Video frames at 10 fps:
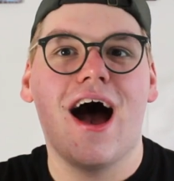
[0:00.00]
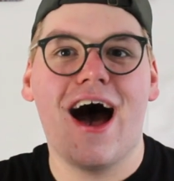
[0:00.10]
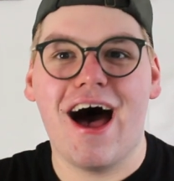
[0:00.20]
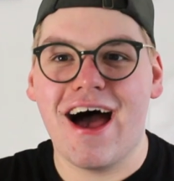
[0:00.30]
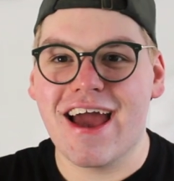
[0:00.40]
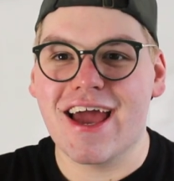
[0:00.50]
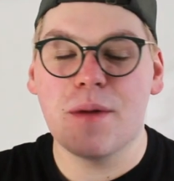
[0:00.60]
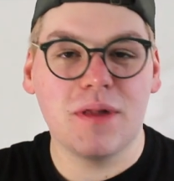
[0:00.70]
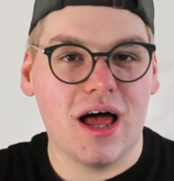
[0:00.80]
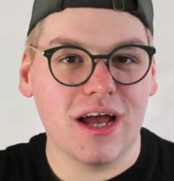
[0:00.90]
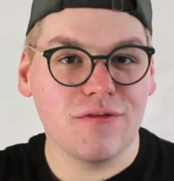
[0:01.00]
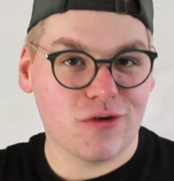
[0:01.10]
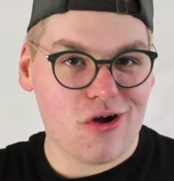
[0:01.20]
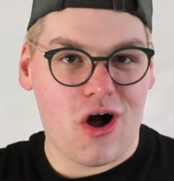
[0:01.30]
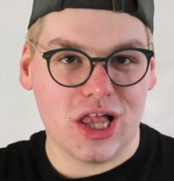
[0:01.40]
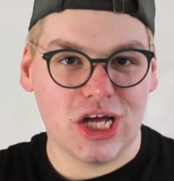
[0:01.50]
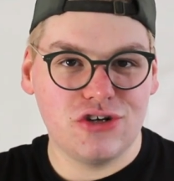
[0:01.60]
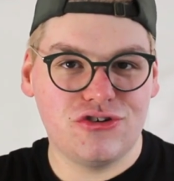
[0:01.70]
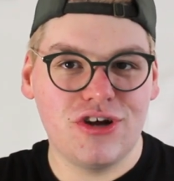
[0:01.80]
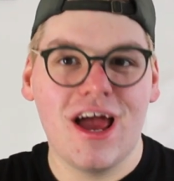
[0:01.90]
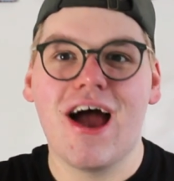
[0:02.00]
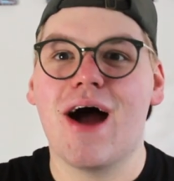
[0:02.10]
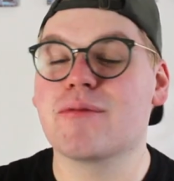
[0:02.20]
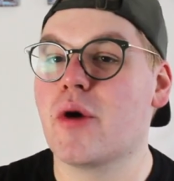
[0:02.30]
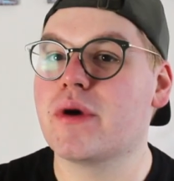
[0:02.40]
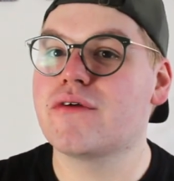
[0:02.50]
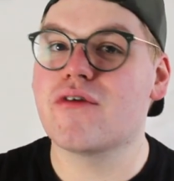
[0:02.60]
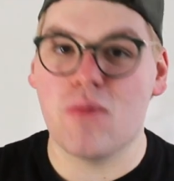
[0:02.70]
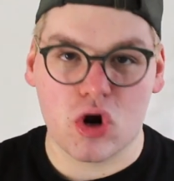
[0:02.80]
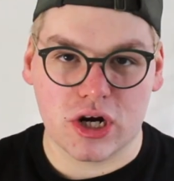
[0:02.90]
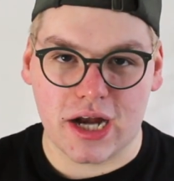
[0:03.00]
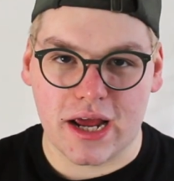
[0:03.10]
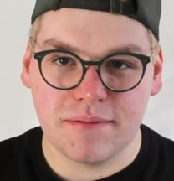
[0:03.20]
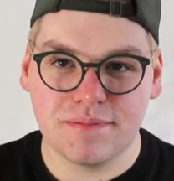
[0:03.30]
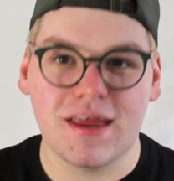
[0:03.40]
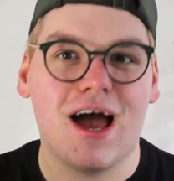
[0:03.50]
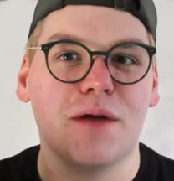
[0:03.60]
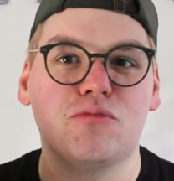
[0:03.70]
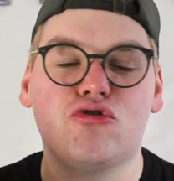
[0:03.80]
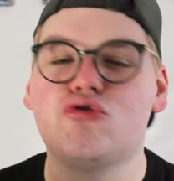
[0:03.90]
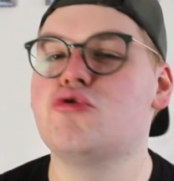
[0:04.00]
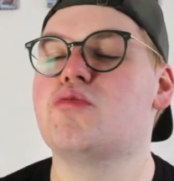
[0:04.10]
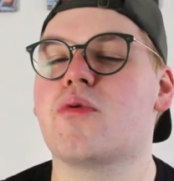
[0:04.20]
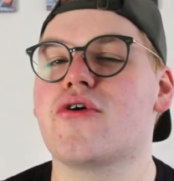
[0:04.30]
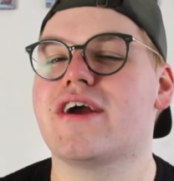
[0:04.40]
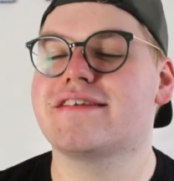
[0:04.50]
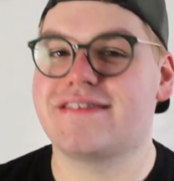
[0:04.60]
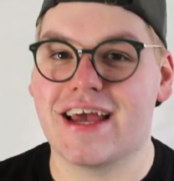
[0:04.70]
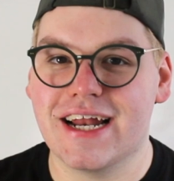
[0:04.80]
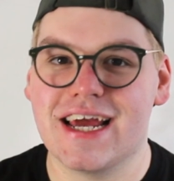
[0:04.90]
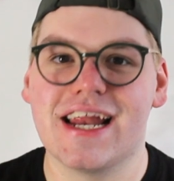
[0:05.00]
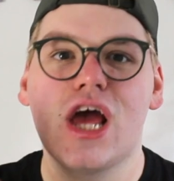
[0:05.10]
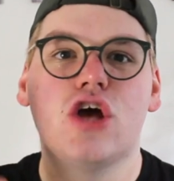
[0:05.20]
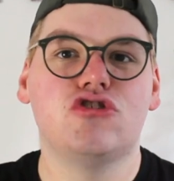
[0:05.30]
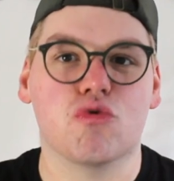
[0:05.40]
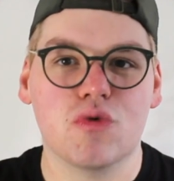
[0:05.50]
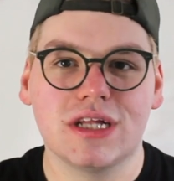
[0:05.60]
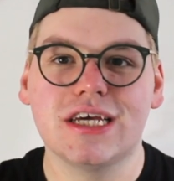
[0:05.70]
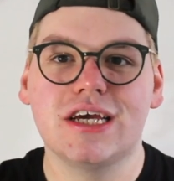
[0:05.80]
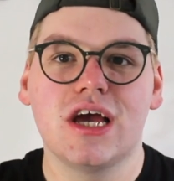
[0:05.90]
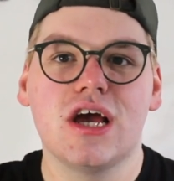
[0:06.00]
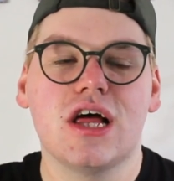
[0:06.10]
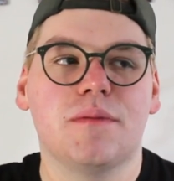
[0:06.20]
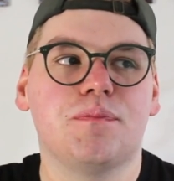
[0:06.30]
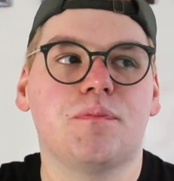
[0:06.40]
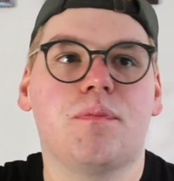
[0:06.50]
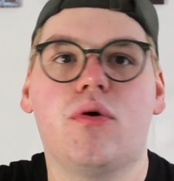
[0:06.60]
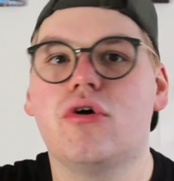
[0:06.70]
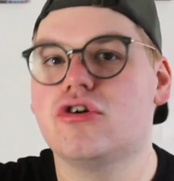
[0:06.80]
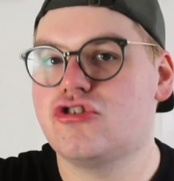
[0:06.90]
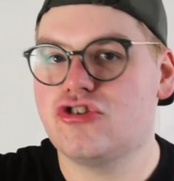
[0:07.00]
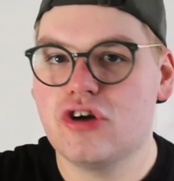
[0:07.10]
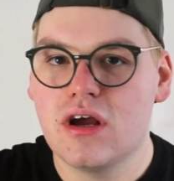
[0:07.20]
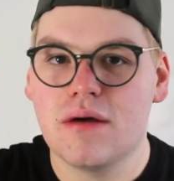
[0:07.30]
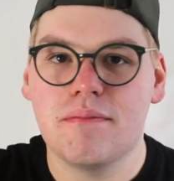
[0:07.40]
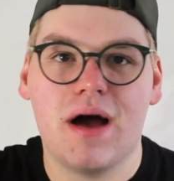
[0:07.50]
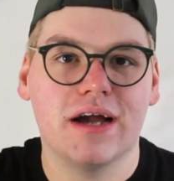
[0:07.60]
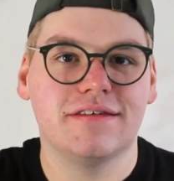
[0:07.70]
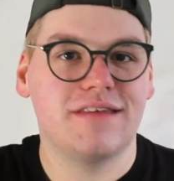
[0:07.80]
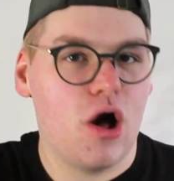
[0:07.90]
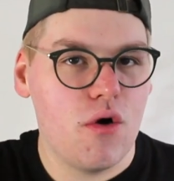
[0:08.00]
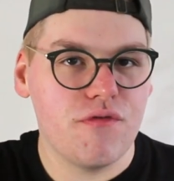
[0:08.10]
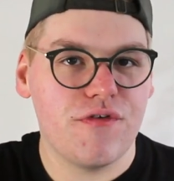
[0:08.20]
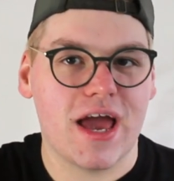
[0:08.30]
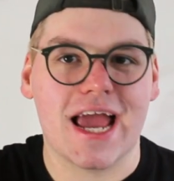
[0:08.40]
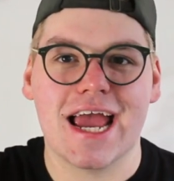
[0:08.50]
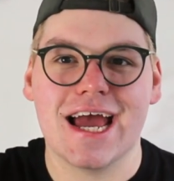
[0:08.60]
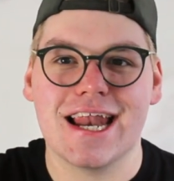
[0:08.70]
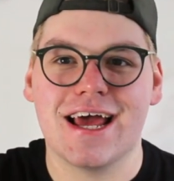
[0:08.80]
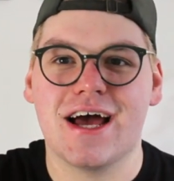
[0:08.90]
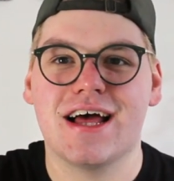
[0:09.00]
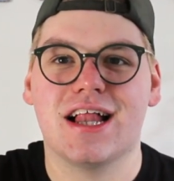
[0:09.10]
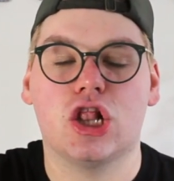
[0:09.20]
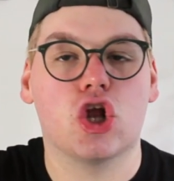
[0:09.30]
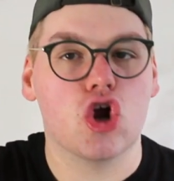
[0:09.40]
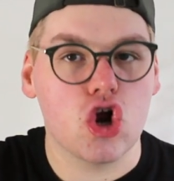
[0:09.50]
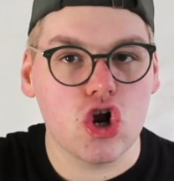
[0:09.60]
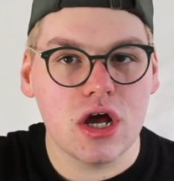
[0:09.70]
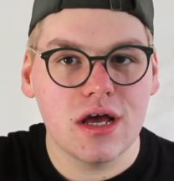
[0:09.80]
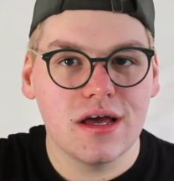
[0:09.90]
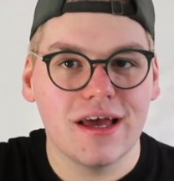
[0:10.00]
I applied for college. I'm going for marketing. I'm super excited to really push myself and learn